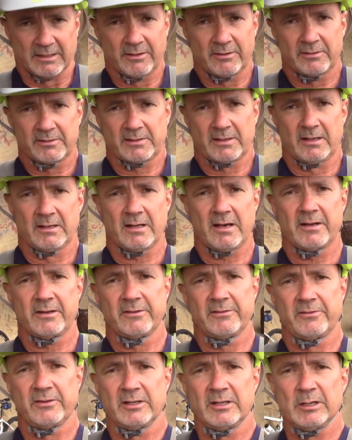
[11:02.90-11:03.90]
Now, a lot
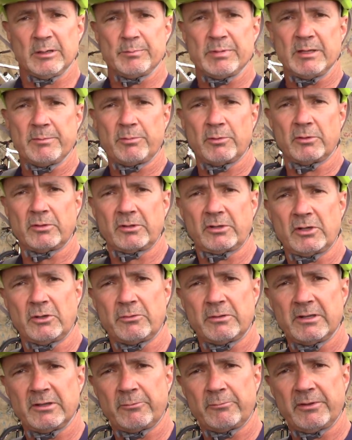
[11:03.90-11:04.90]
of uh, people are
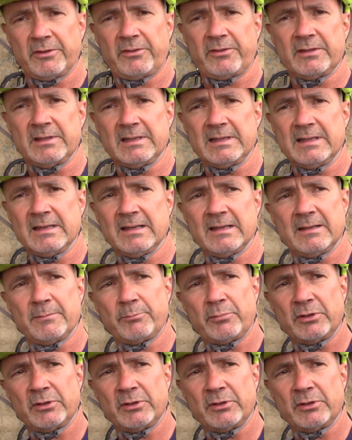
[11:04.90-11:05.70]
going with the,